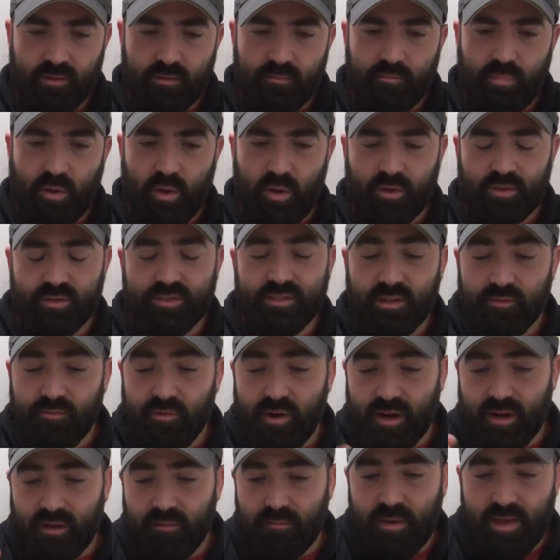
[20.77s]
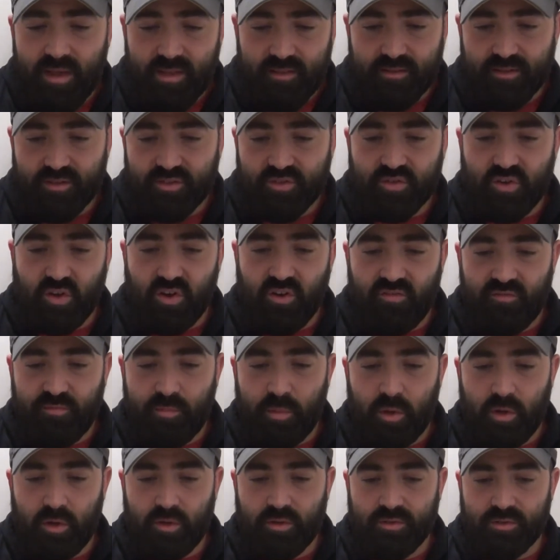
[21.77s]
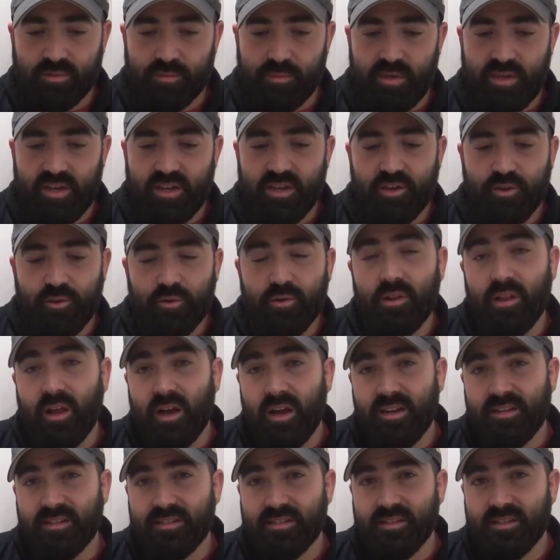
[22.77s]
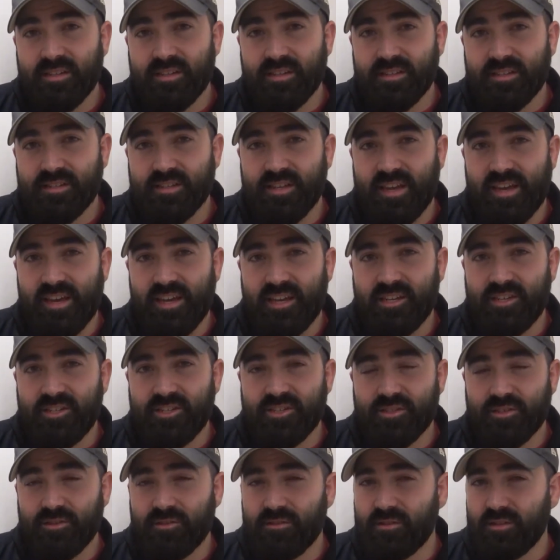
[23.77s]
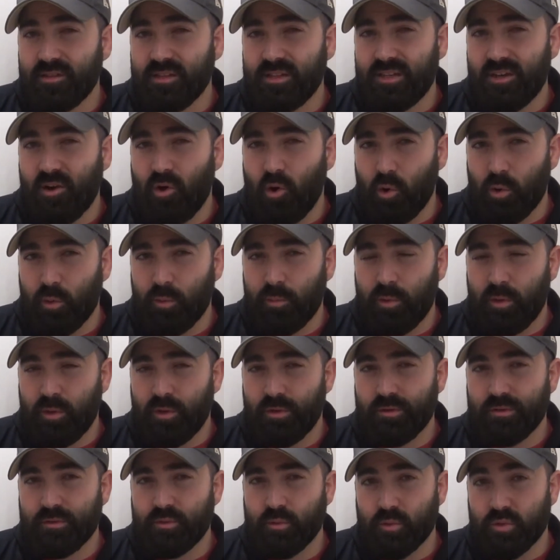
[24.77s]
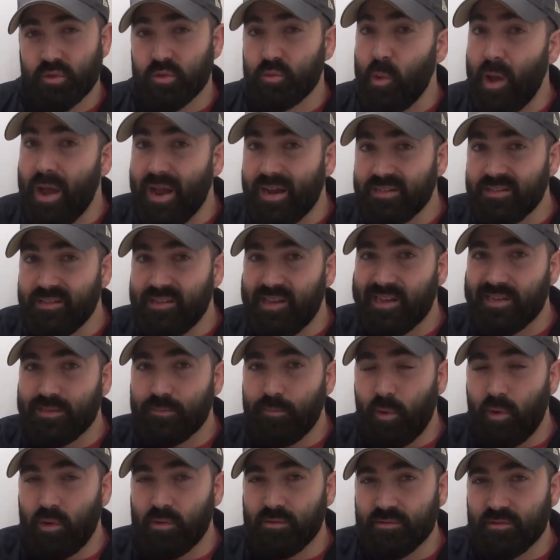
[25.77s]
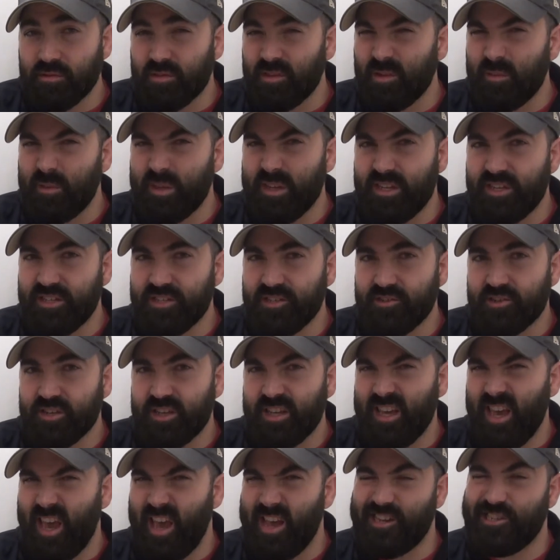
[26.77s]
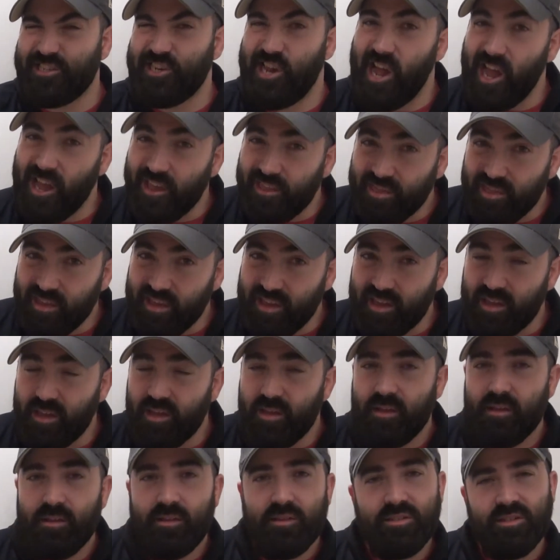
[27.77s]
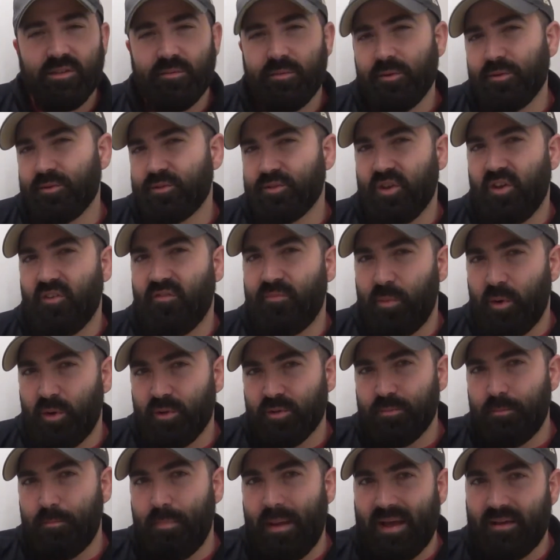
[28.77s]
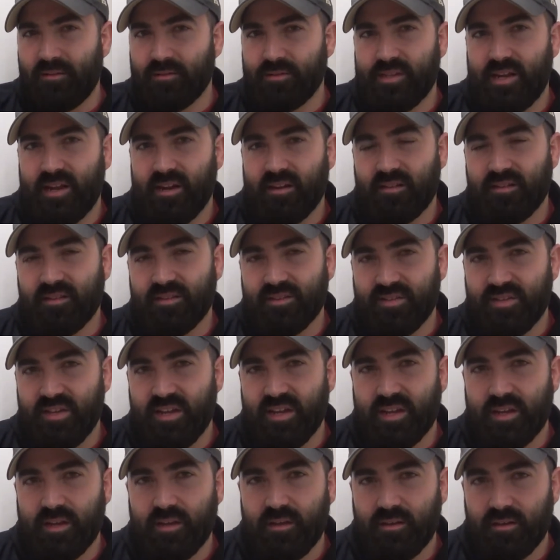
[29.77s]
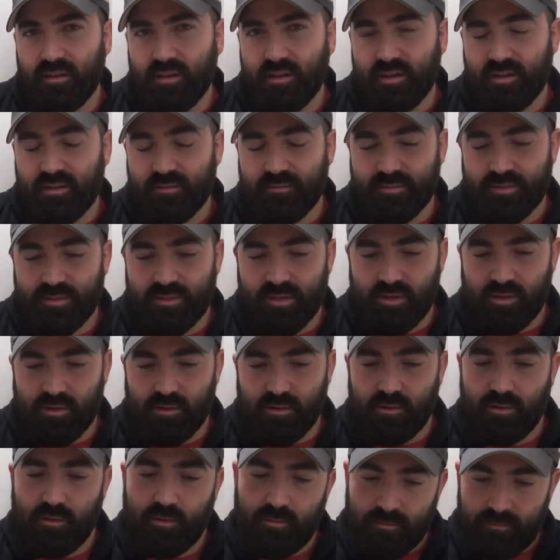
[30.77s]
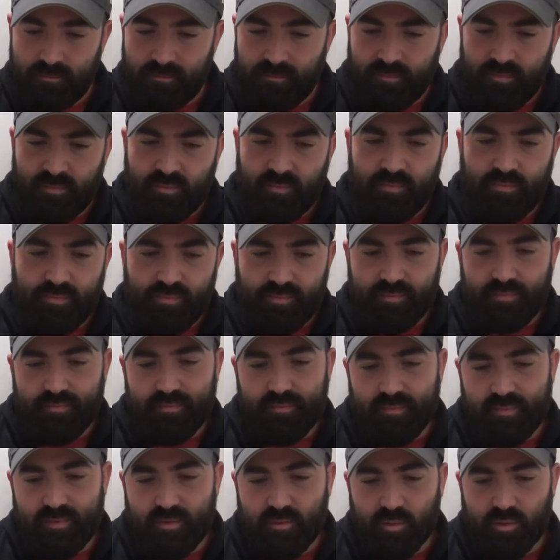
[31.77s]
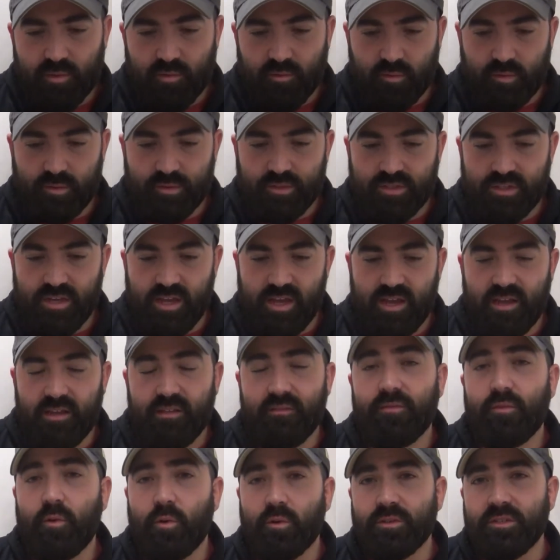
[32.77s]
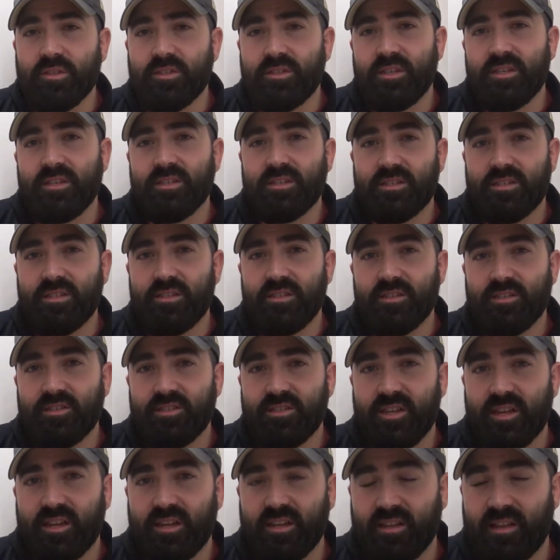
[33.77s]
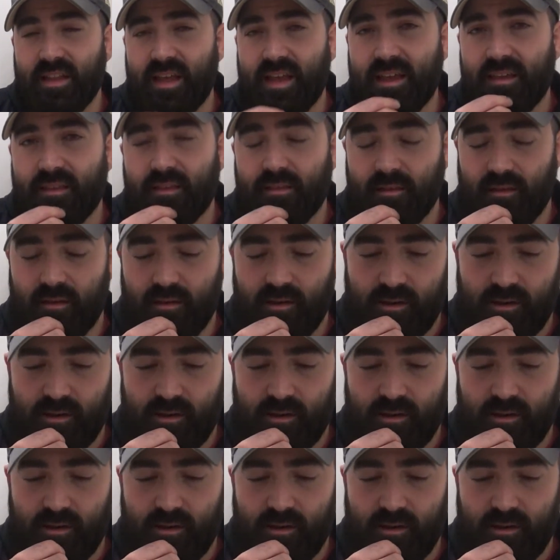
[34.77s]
Balls, they recommend the soft balls being utilized at this age. Certainly hard balls or lax balls are a little bit easier to catch, I think. Some of those soft balls bounce out of the stick. So that's what the rules say. And of course it says stick length.